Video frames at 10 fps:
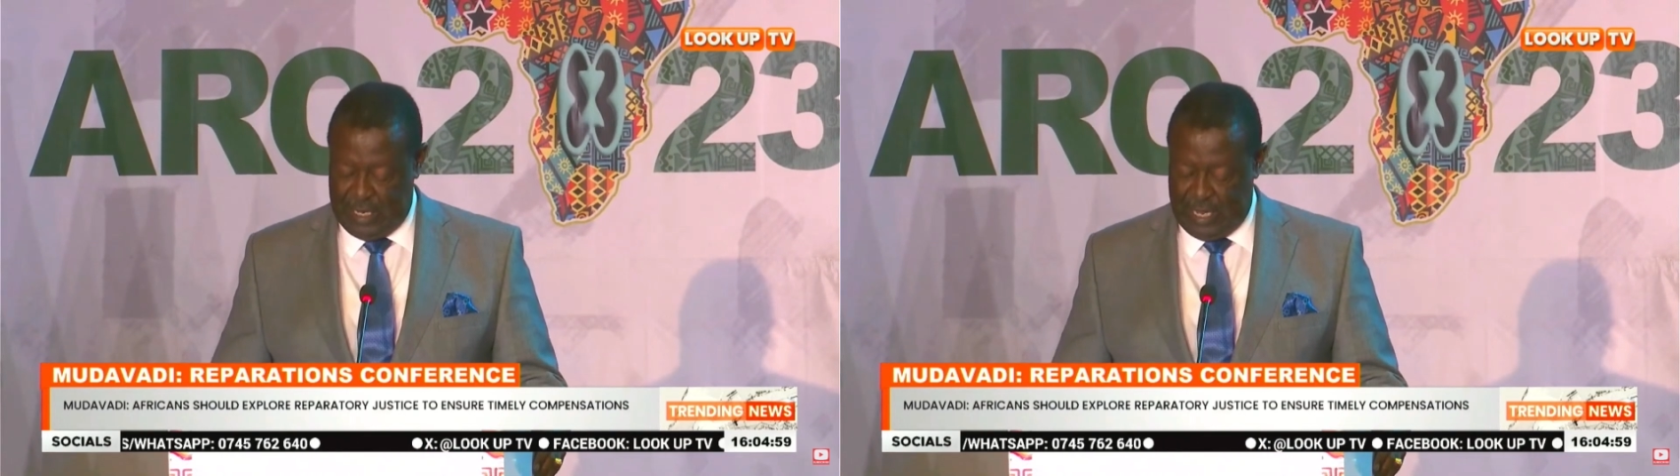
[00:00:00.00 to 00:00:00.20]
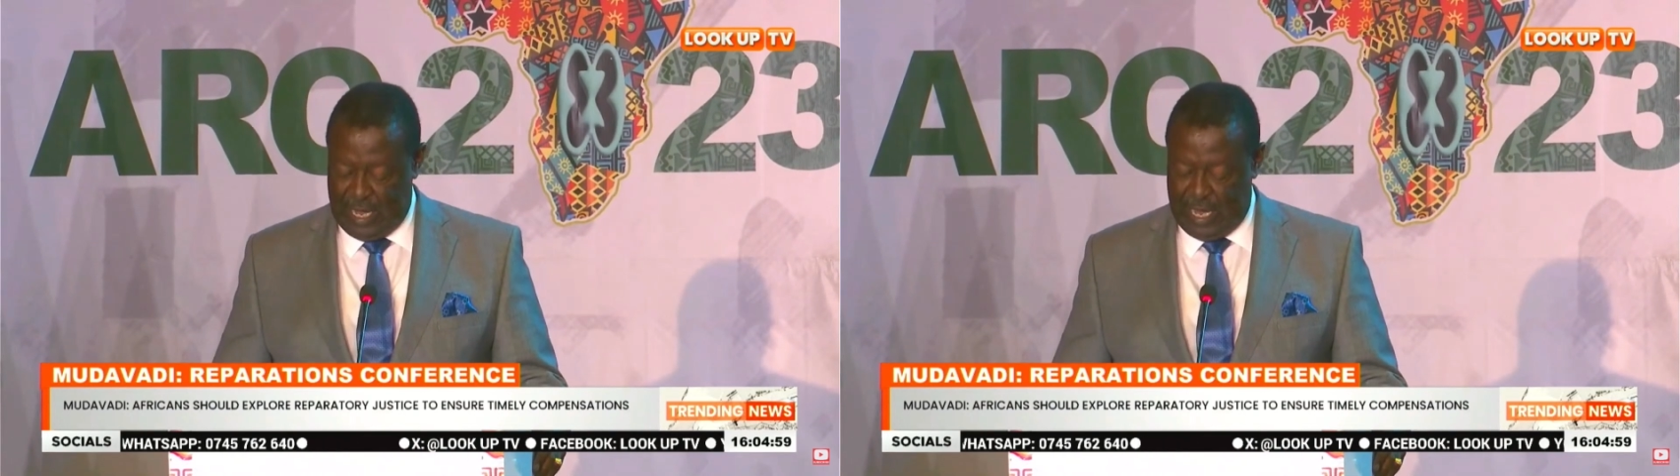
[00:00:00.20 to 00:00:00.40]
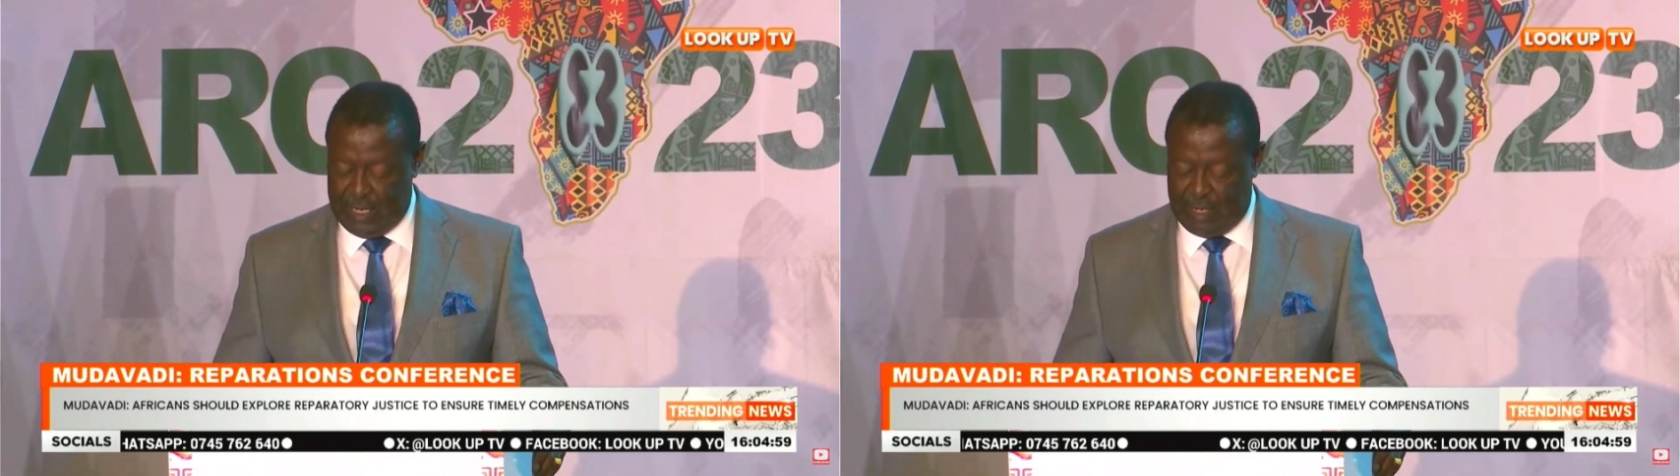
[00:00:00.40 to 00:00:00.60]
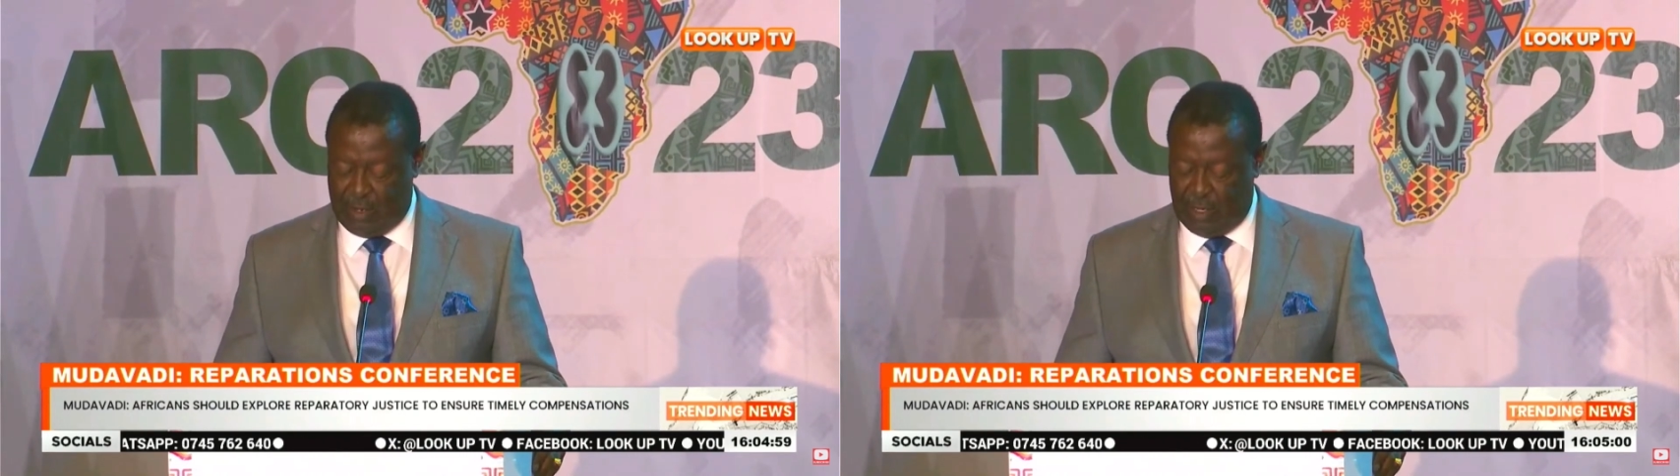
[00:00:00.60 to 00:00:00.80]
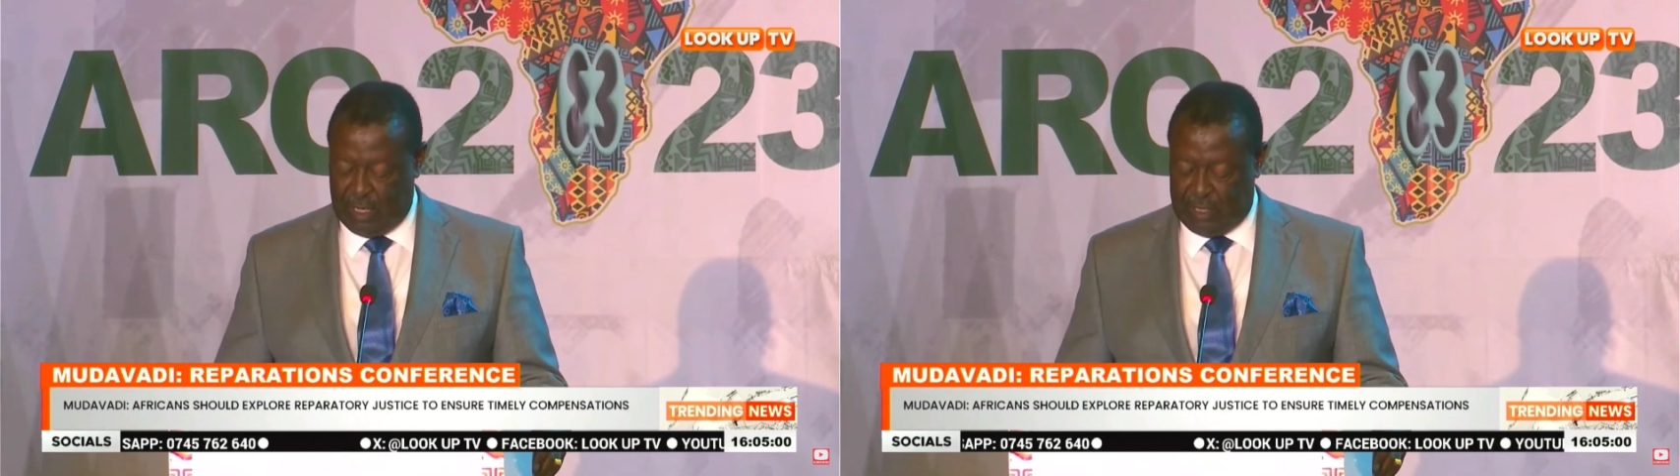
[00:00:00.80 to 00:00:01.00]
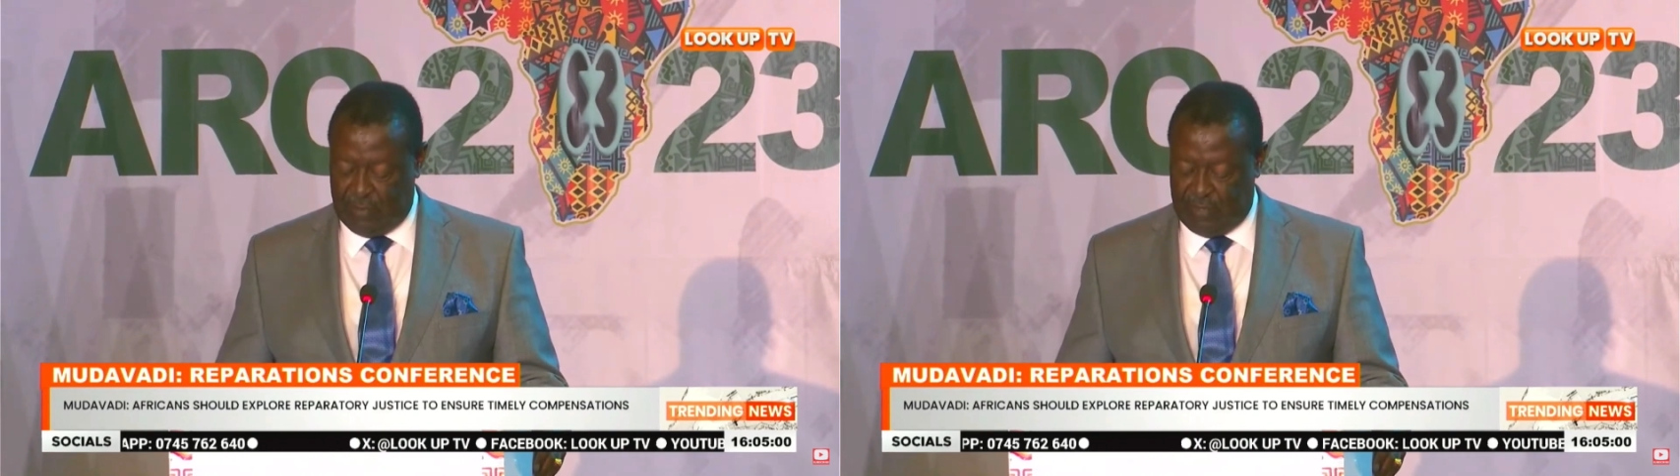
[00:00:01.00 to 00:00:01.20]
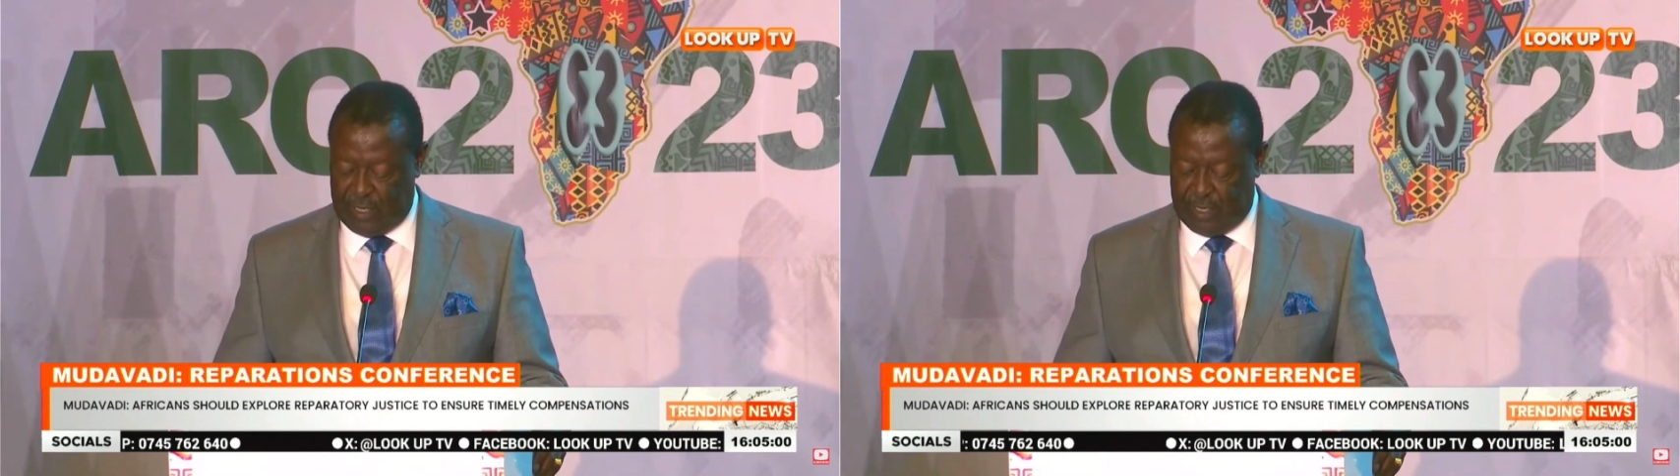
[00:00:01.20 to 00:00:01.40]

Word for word: and collectively.